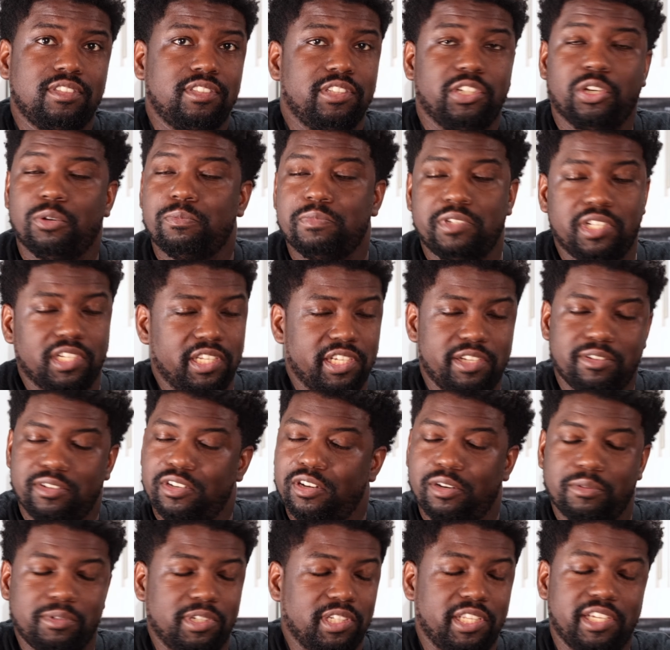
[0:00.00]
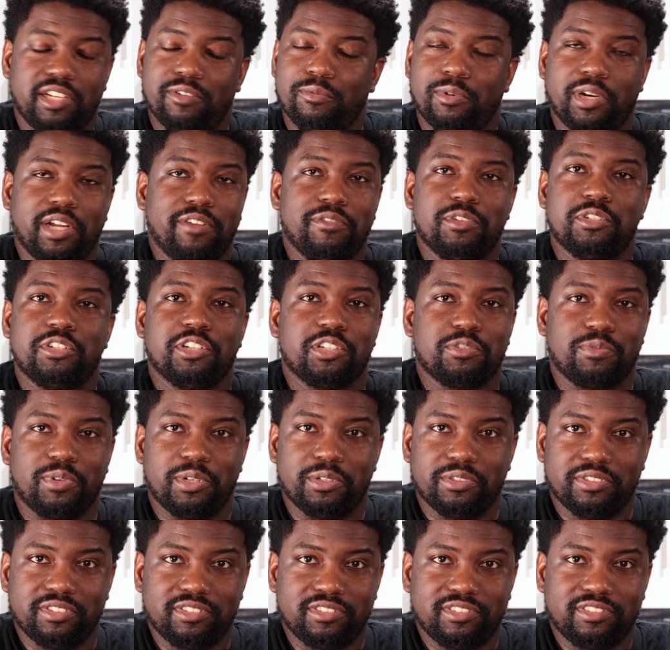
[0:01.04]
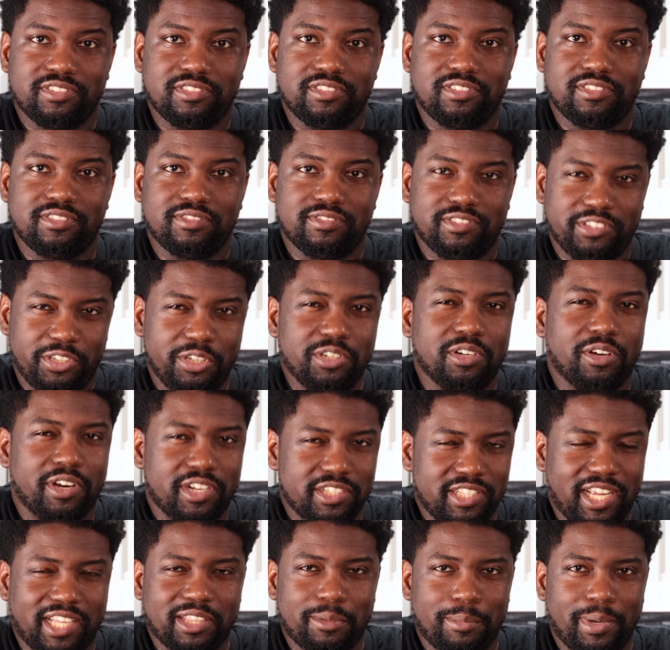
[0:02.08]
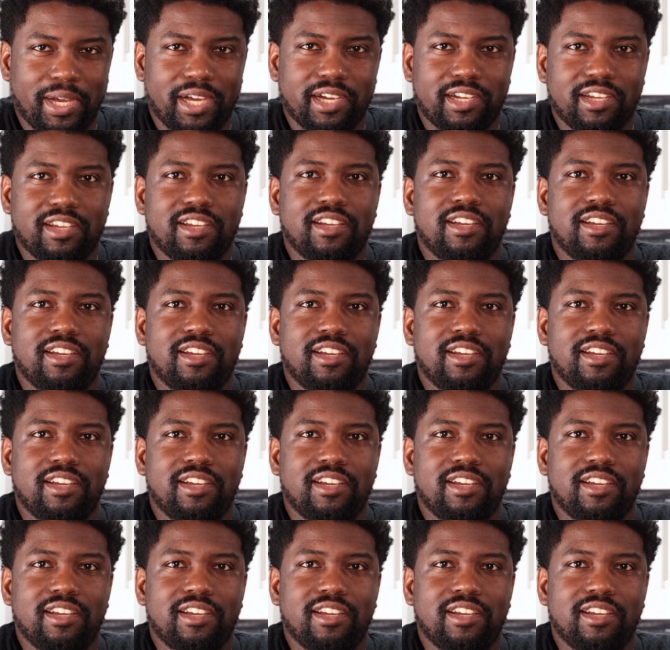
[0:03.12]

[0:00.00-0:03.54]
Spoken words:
Nope, delete whatever you just wrote. You know that's not the bag.